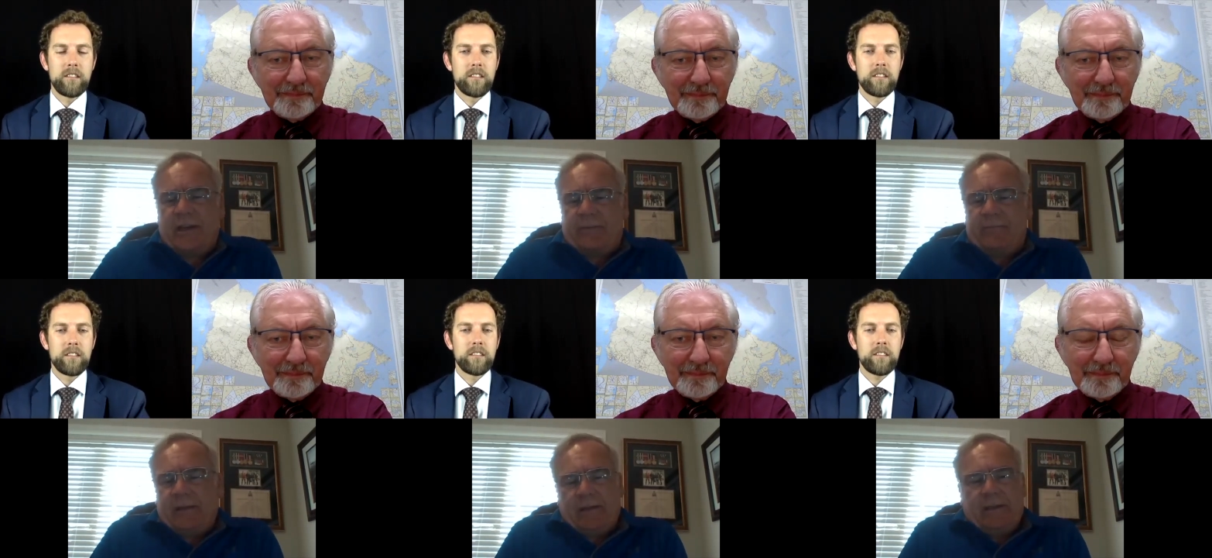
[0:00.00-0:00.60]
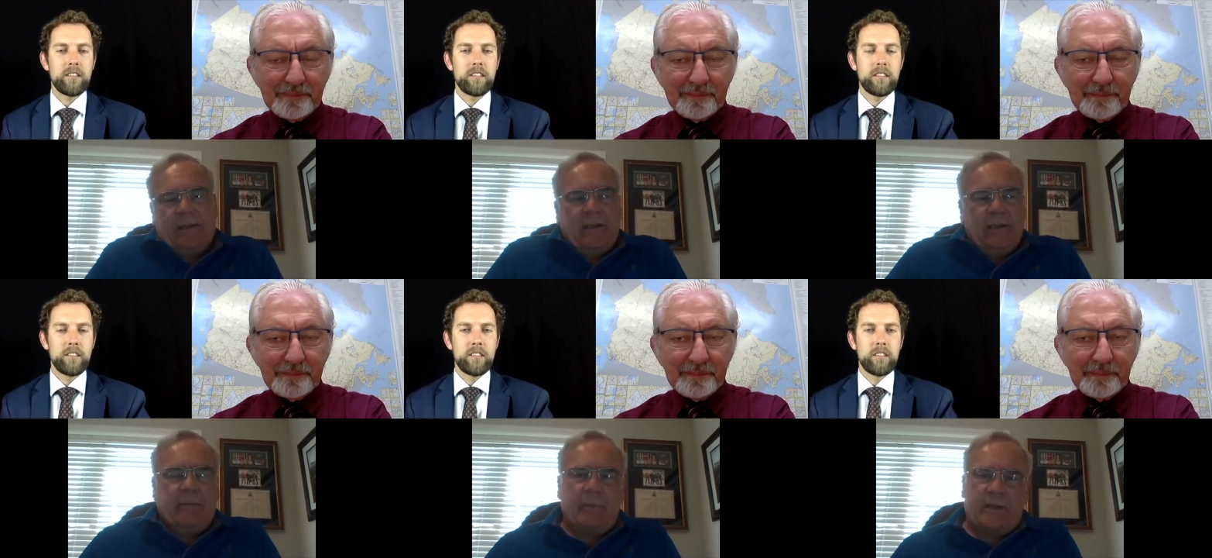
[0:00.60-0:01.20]
Speaker 1: Um,
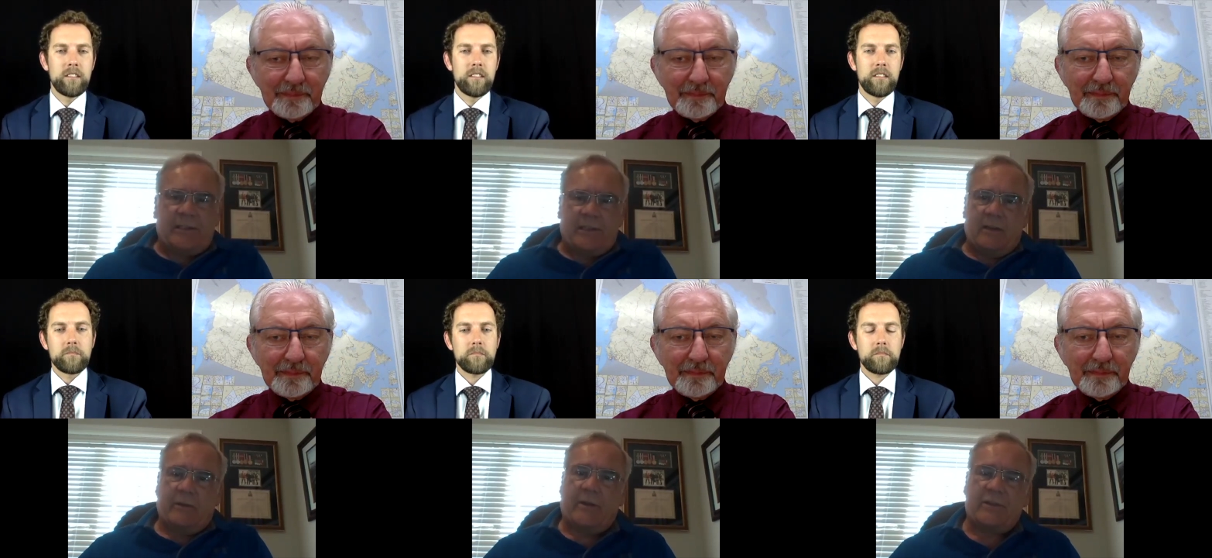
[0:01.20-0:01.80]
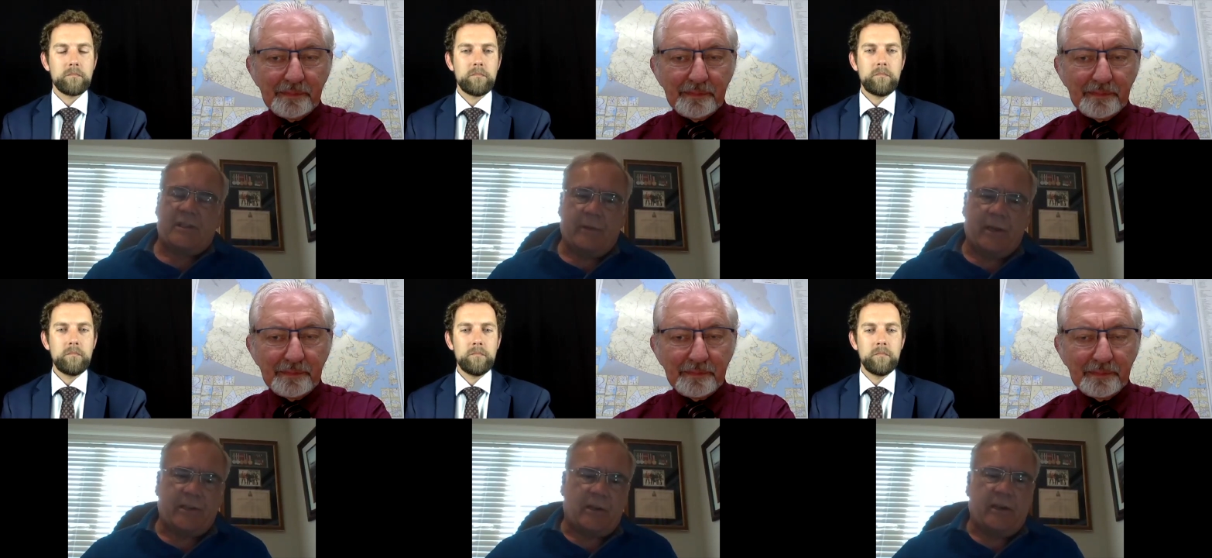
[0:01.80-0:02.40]
but uh, when I was in the
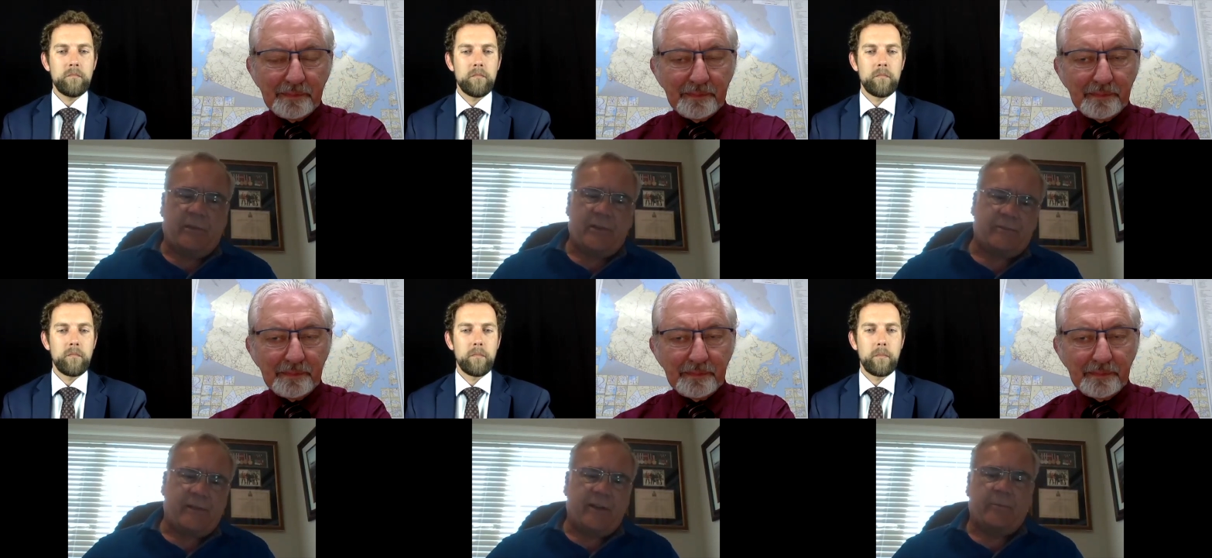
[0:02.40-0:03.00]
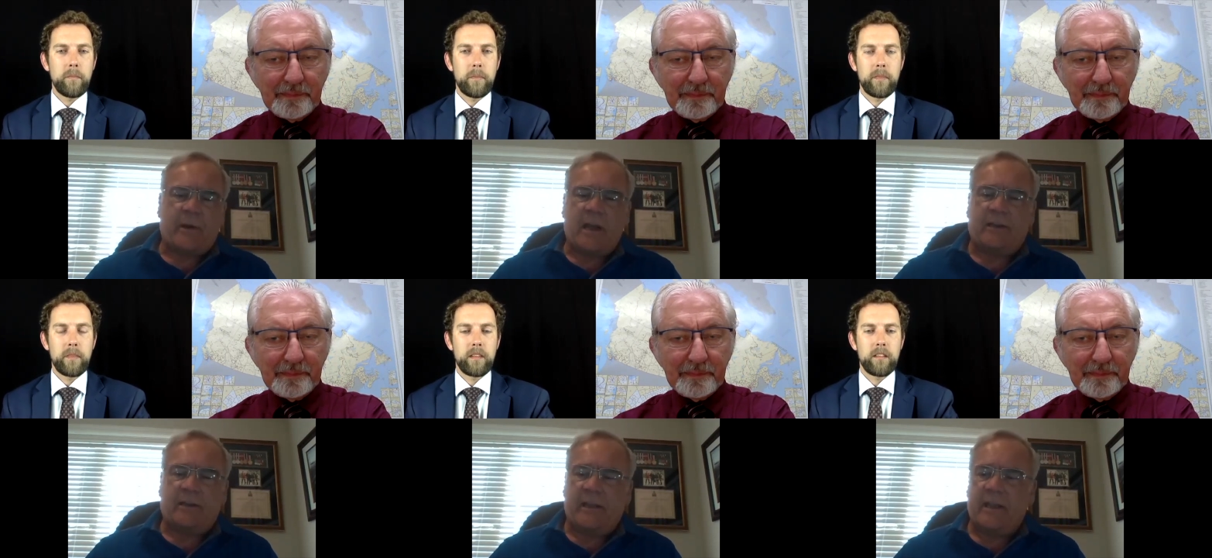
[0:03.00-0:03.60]
military, I was a fighter
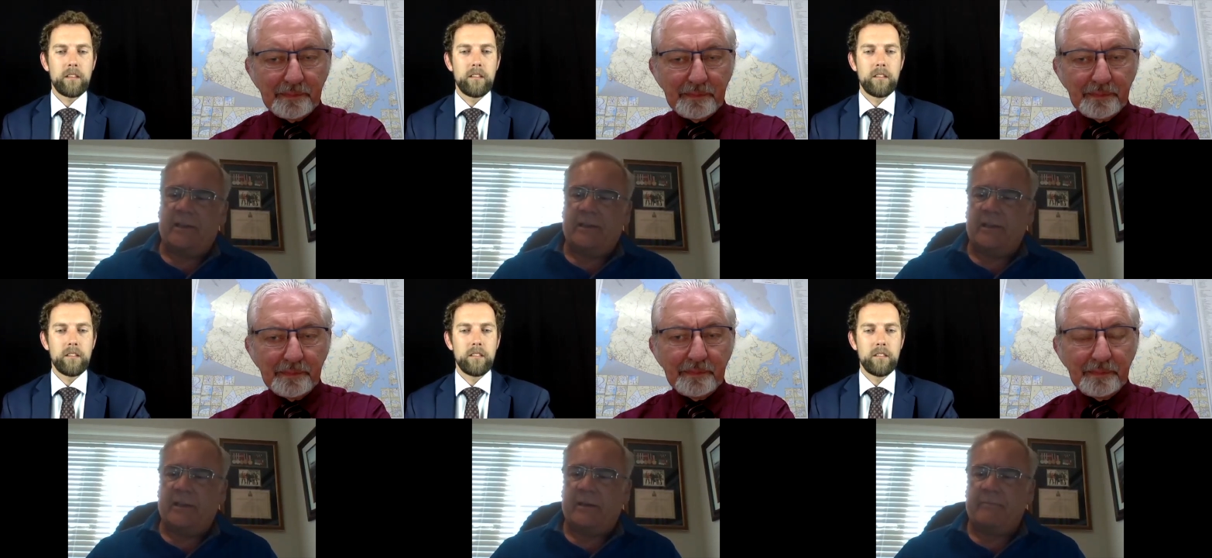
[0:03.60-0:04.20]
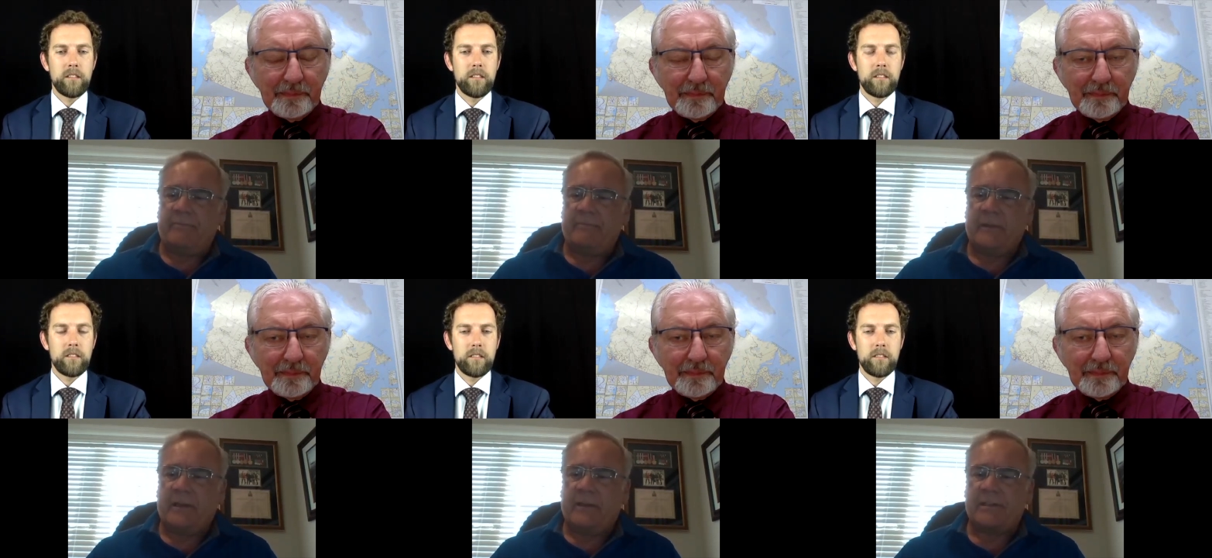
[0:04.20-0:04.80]
pilot and had the
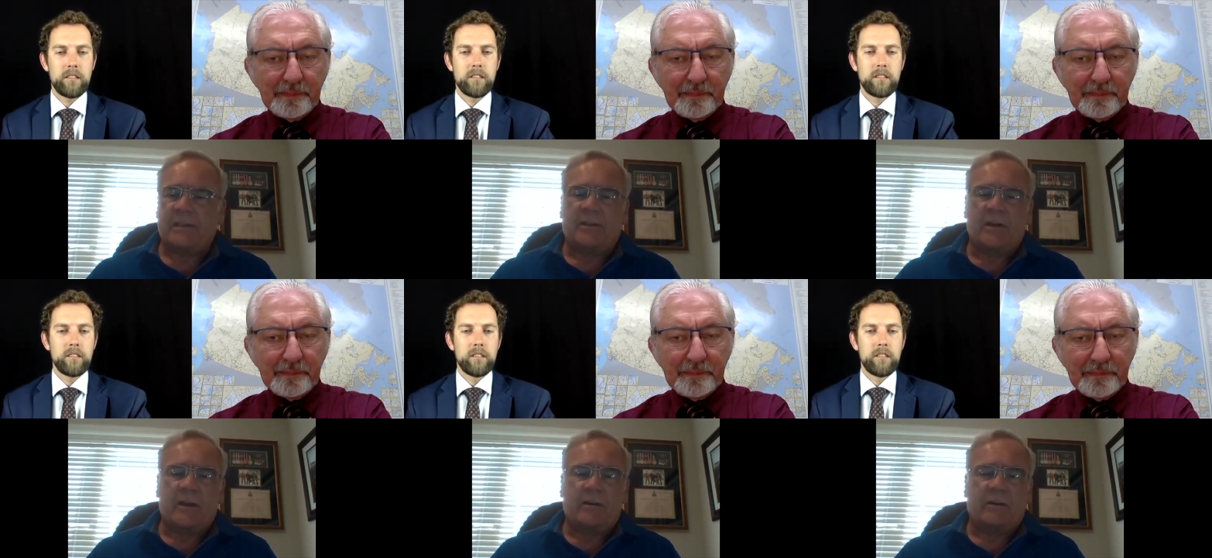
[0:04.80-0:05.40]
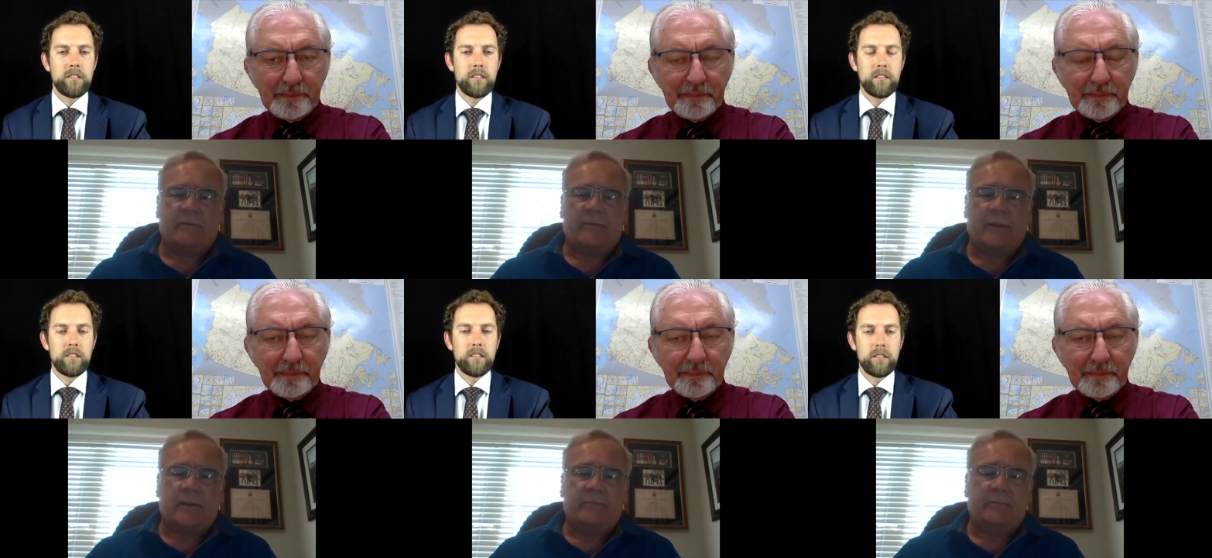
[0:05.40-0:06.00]
um, distinct honor of
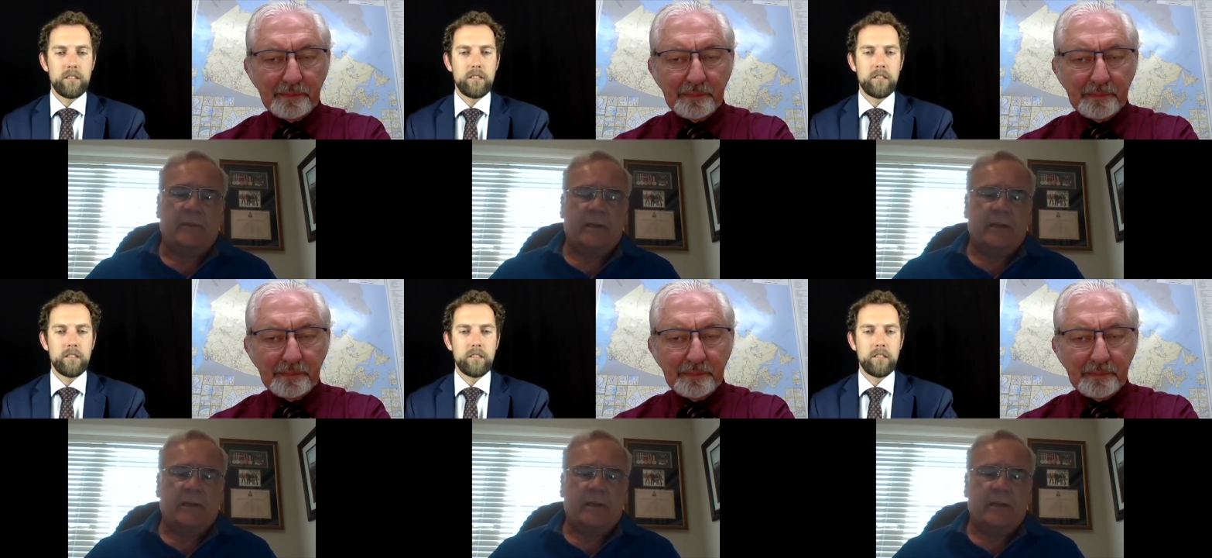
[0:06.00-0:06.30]
um,